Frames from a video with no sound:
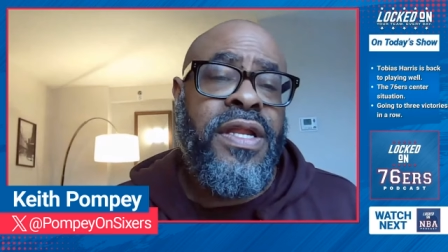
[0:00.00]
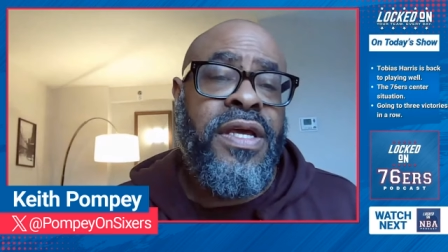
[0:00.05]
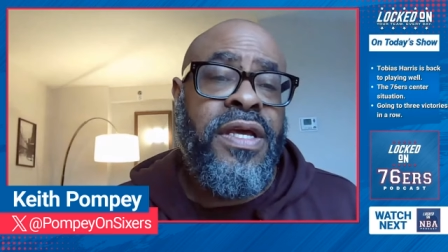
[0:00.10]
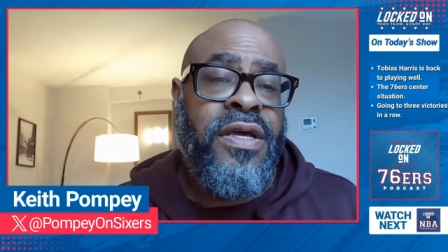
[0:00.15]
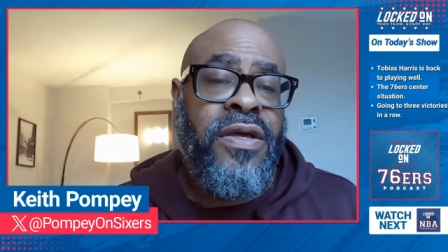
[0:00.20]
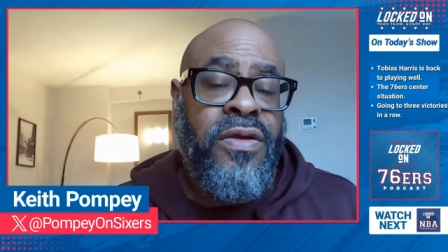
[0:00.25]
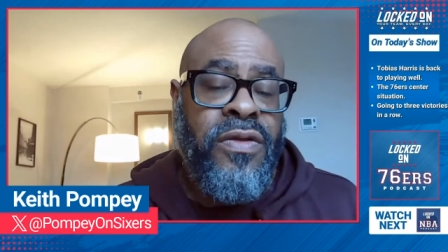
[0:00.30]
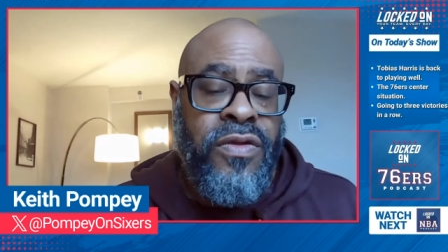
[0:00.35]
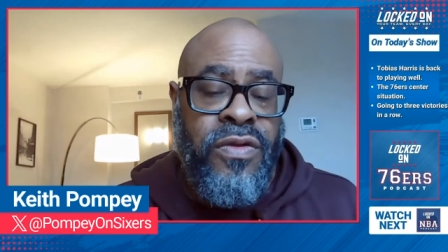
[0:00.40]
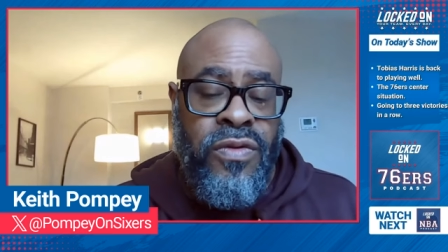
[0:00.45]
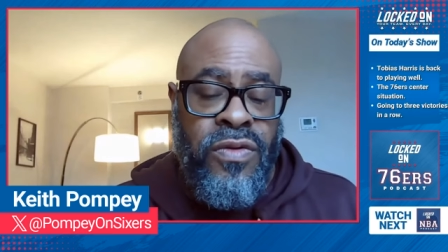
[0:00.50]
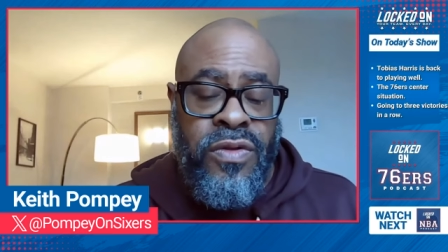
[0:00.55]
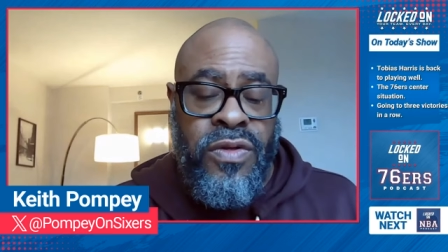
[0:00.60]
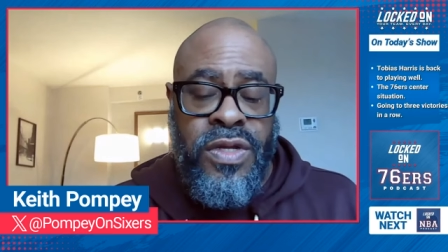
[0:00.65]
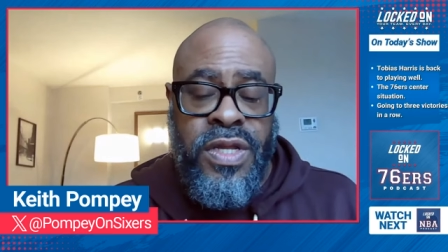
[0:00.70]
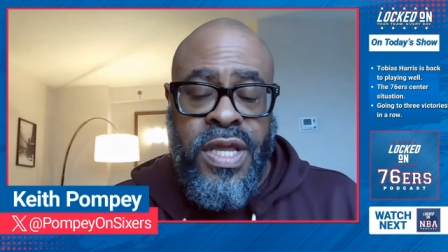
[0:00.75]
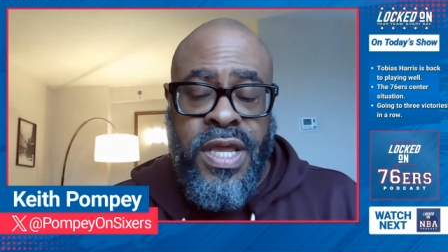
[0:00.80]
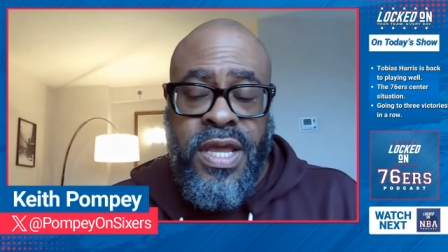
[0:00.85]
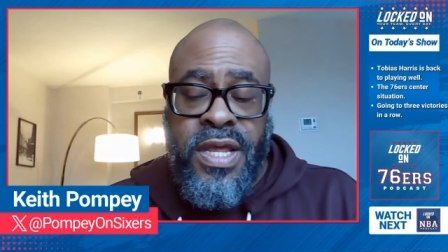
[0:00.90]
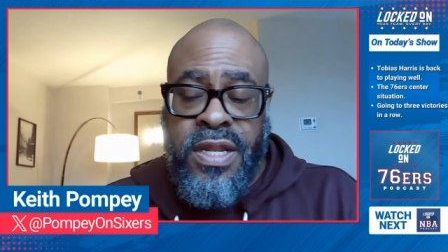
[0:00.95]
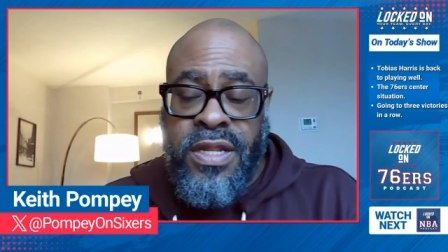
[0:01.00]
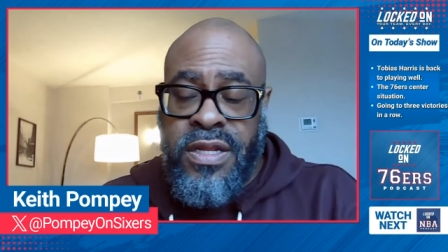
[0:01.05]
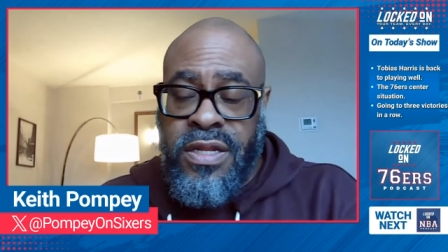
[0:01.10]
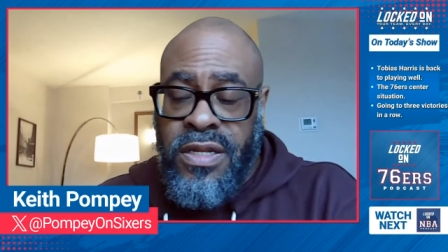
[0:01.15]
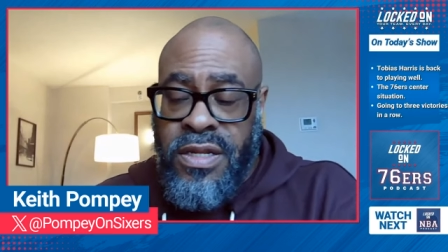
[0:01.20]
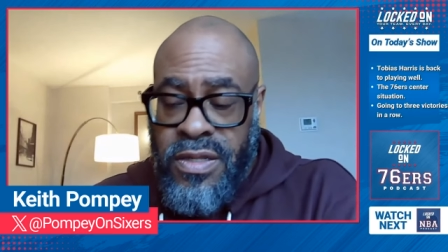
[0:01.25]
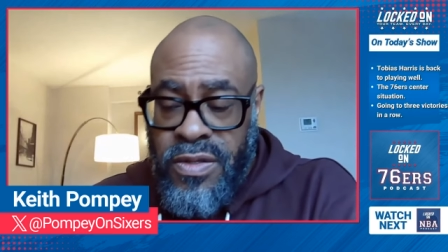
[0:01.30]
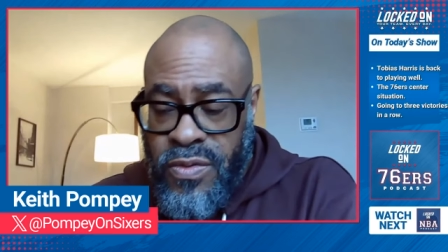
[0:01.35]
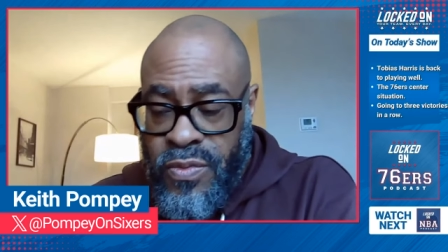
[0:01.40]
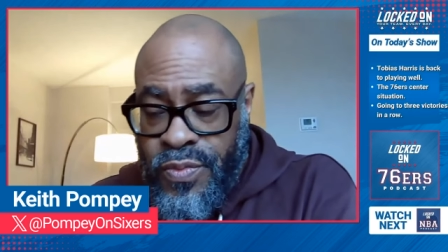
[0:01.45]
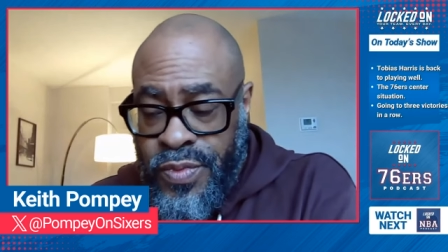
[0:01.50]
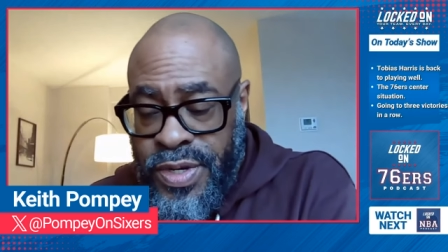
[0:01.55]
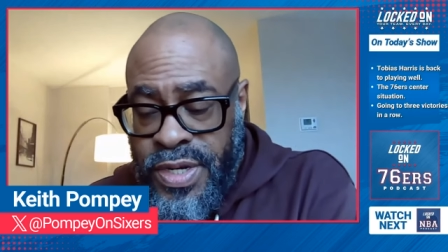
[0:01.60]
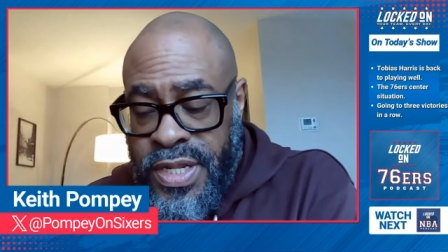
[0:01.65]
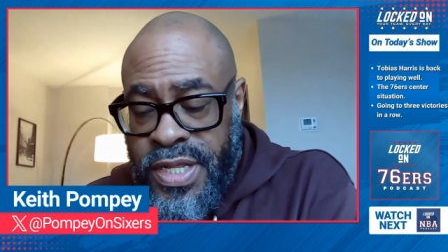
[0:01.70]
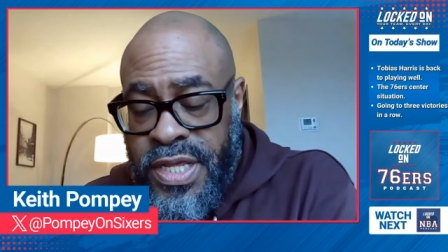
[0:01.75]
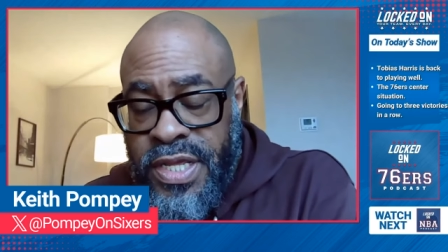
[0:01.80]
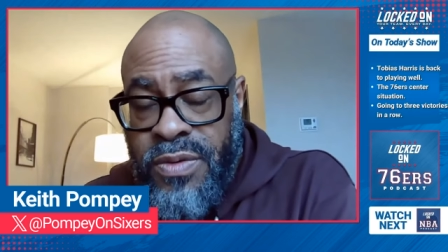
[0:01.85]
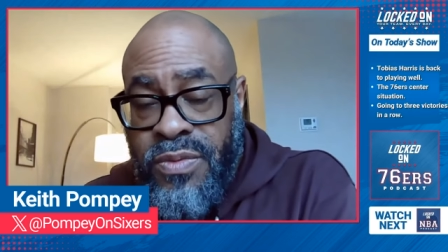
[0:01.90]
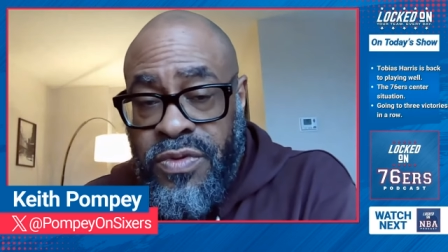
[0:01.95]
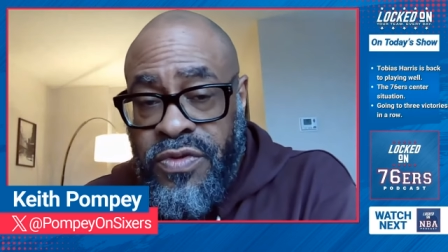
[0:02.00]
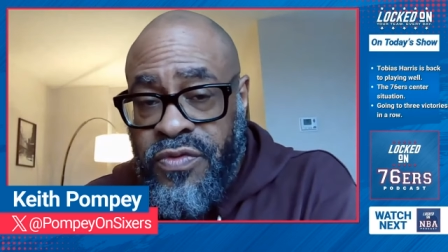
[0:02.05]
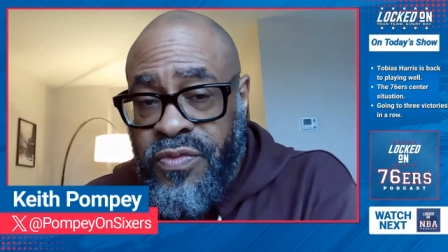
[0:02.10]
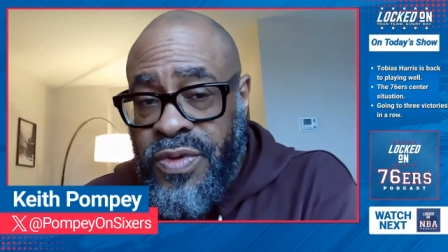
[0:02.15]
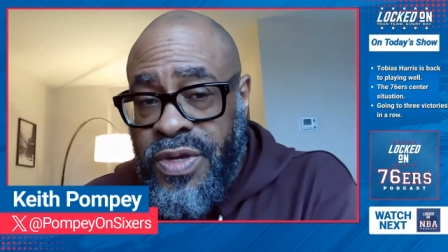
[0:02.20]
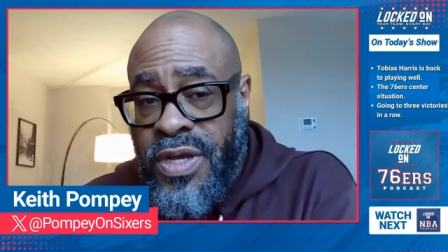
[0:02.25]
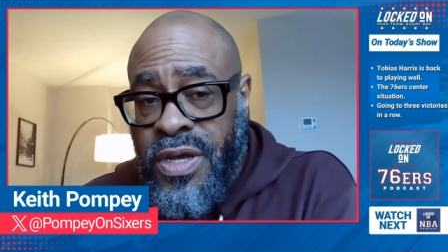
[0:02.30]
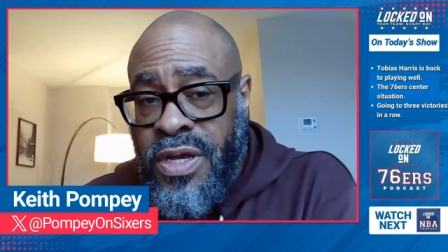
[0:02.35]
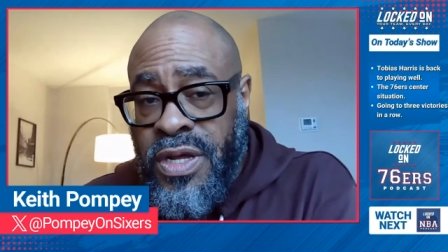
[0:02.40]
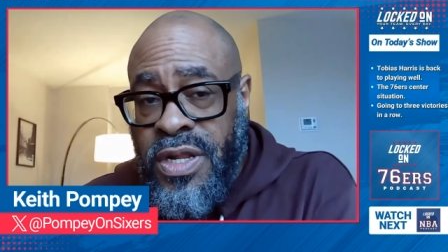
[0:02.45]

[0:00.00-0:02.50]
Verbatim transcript: now, you look at it, when he was with a